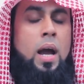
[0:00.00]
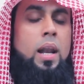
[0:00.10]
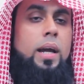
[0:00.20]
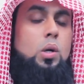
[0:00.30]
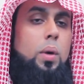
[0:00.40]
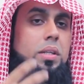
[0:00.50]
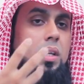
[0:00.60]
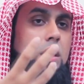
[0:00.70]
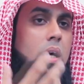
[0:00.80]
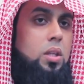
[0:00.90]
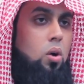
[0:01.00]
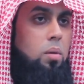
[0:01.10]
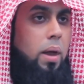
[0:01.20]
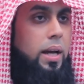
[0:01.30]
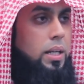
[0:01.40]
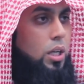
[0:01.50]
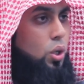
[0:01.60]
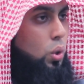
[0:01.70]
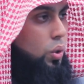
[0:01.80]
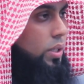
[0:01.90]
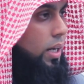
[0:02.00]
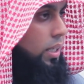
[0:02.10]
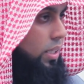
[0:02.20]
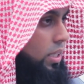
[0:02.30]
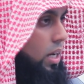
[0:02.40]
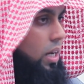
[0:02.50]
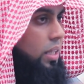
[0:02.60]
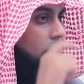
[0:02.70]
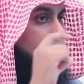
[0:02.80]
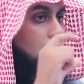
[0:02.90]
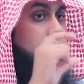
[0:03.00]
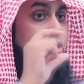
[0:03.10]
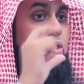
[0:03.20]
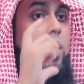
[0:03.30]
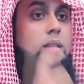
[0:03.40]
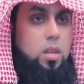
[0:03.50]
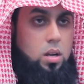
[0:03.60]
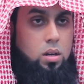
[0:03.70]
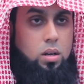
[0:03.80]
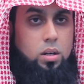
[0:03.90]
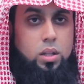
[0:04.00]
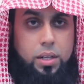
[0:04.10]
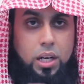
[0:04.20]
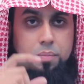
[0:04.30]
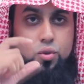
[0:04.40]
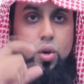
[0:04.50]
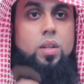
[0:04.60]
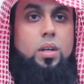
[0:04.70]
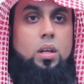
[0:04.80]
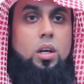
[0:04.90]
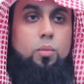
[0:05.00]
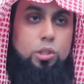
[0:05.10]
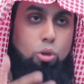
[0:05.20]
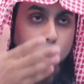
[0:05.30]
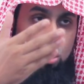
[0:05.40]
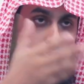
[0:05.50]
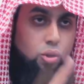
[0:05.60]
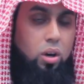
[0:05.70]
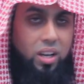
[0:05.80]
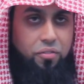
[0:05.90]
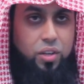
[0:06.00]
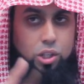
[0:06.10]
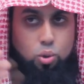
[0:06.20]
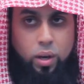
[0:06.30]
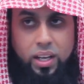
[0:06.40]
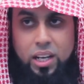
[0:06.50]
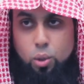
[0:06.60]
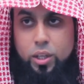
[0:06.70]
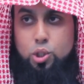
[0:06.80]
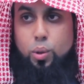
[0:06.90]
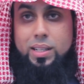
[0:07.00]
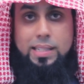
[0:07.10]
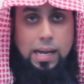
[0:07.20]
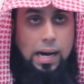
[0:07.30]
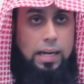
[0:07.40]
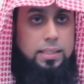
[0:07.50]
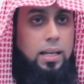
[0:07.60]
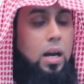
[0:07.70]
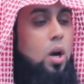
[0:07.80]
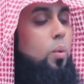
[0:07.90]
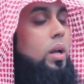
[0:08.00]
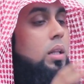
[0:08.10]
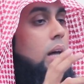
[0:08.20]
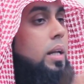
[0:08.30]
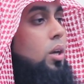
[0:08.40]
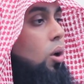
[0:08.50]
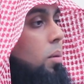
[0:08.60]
And likewise Allah the Almighty uses the term sadr, the term sadr which also refers to an individual's heart when Allah the